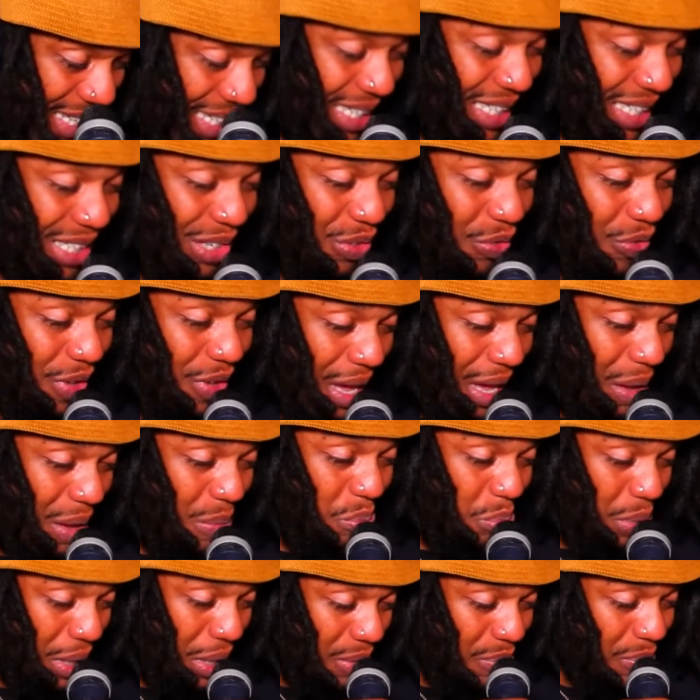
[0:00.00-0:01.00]
for that
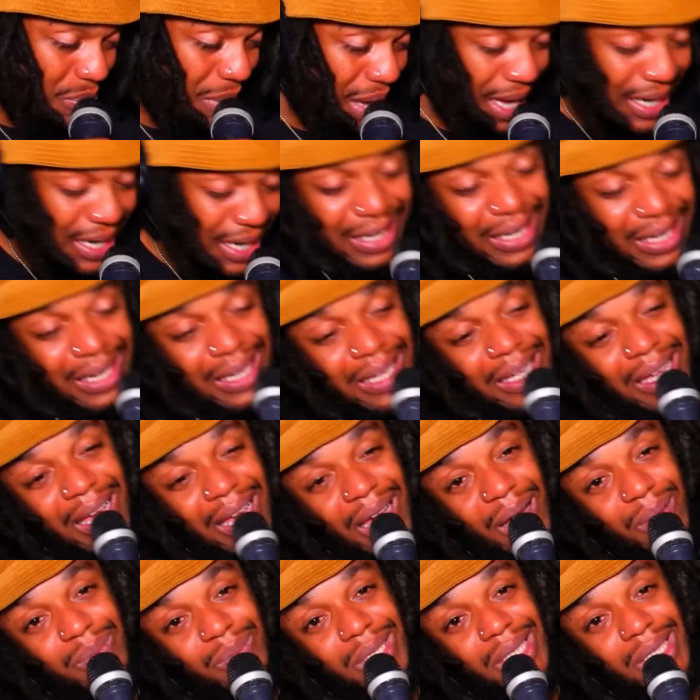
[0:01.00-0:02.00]
big man.
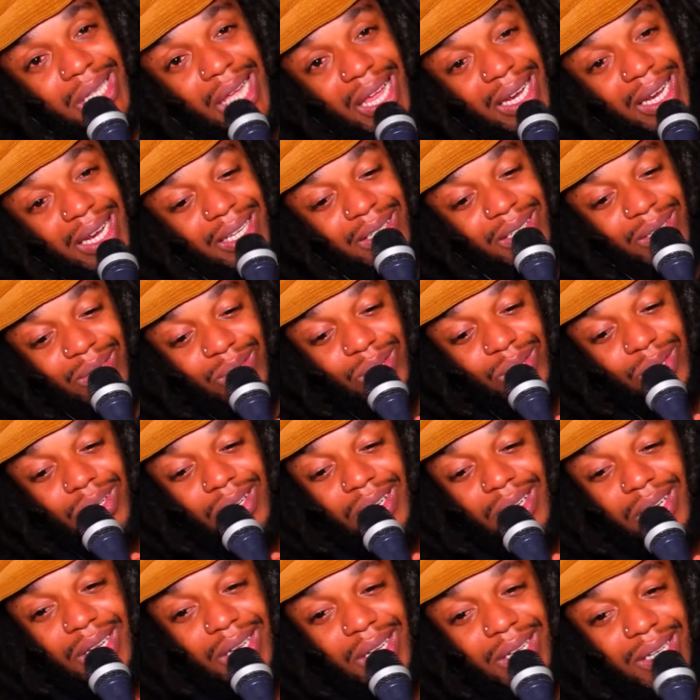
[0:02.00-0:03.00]
I'm telling you,
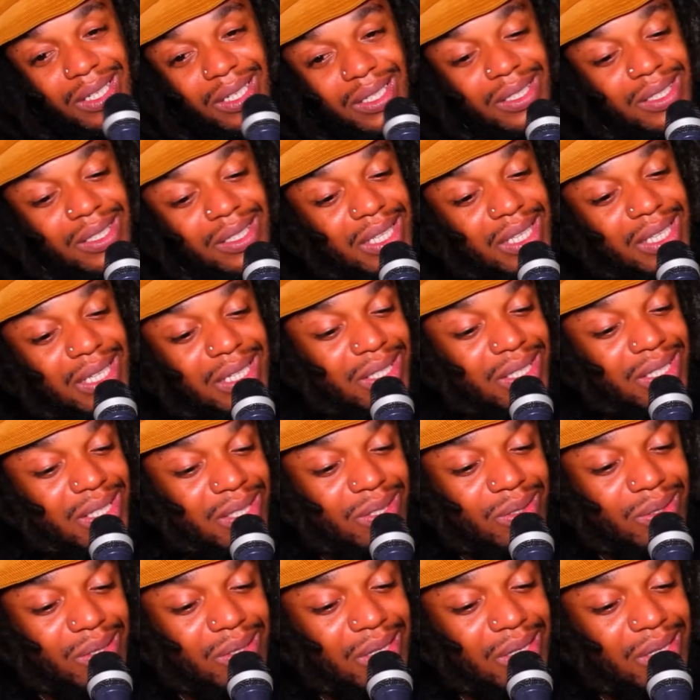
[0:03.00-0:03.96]
because it